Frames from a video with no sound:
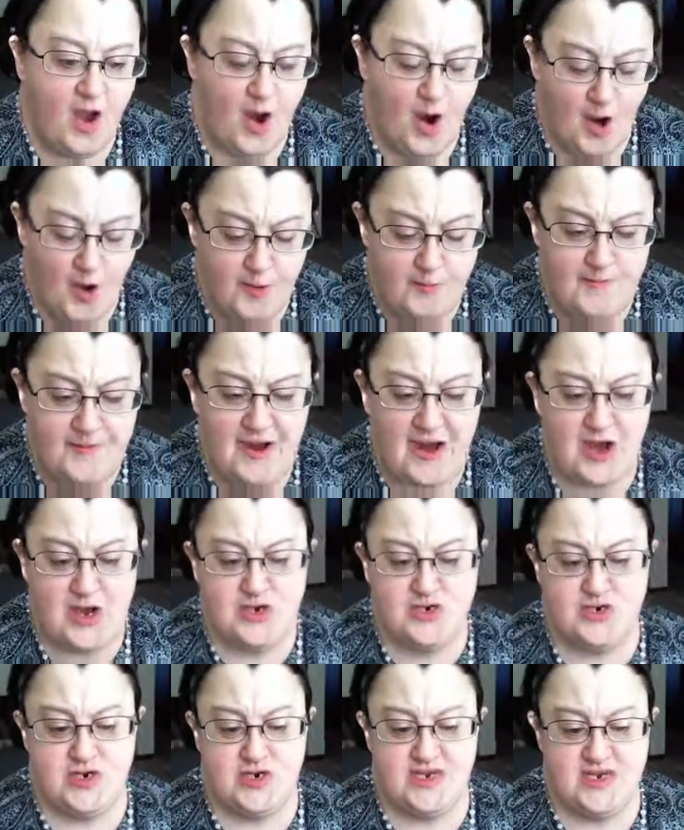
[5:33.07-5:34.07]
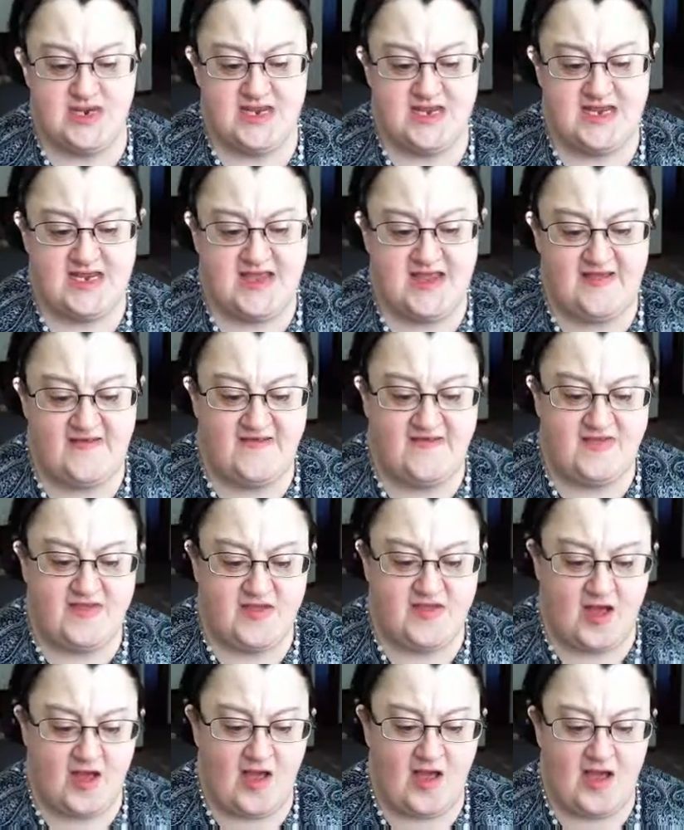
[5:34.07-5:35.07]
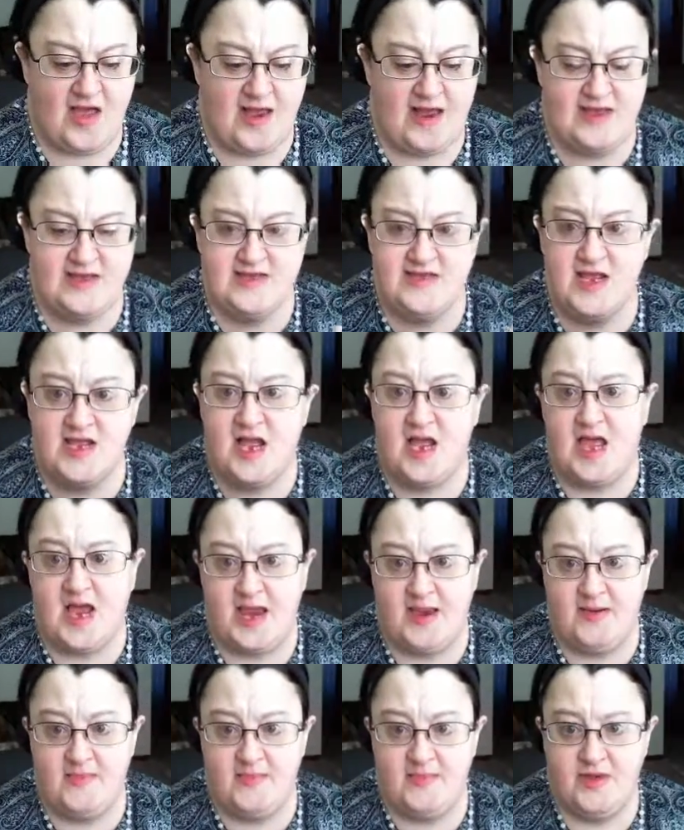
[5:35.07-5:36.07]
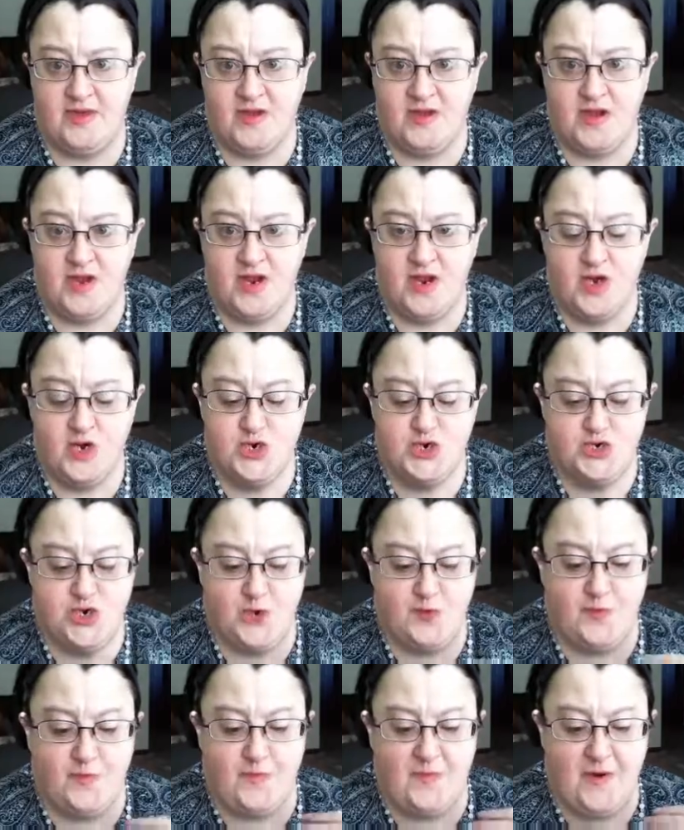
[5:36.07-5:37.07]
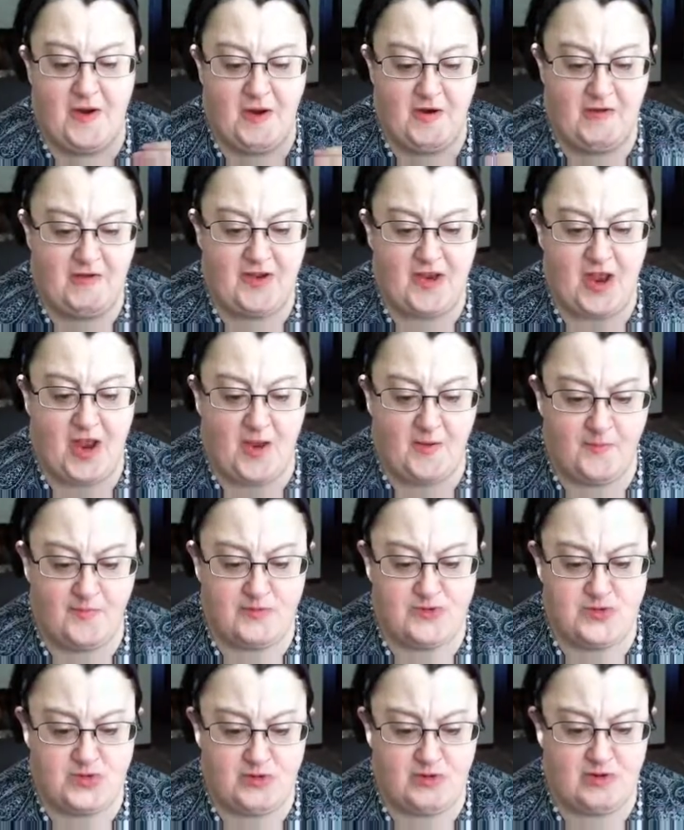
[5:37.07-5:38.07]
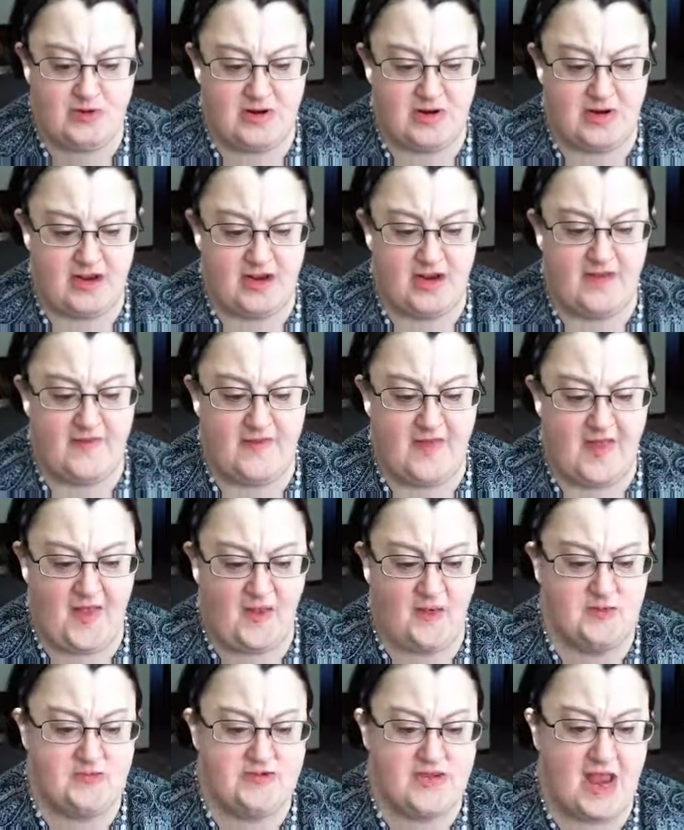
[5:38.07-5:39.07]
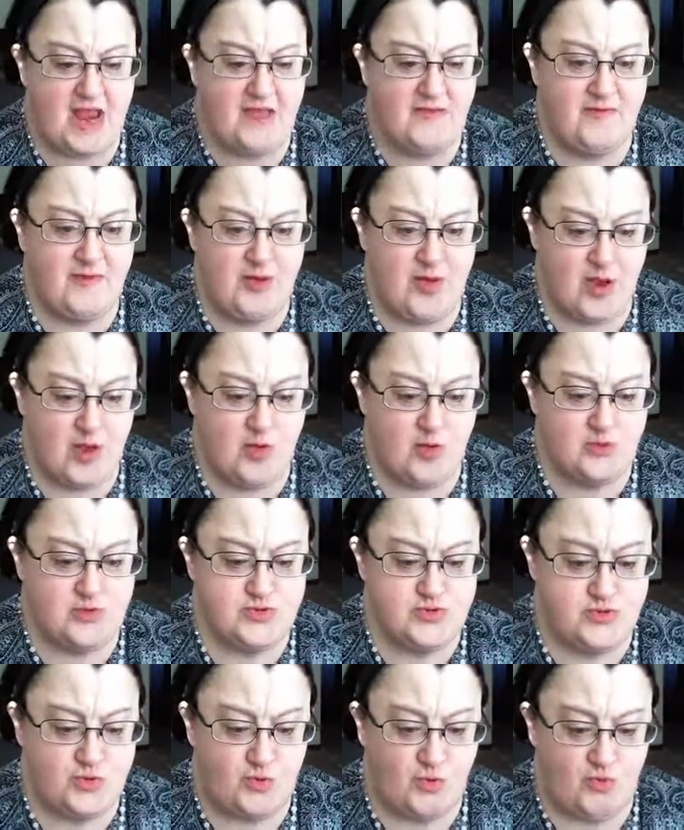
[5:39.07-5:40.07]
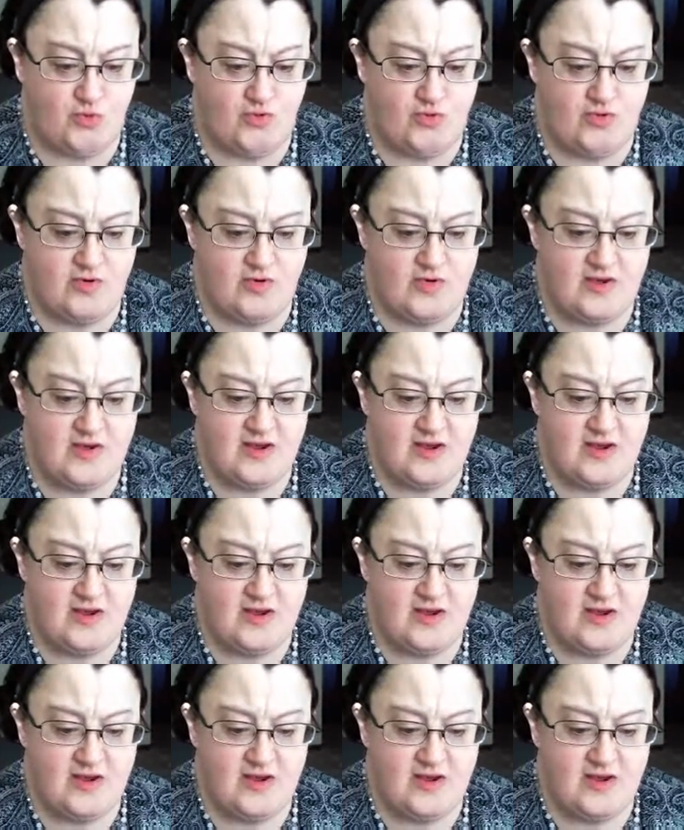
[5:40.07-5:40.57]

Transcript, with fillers: Our patience gives God time to prepare the opportunity on the other side of the closed door.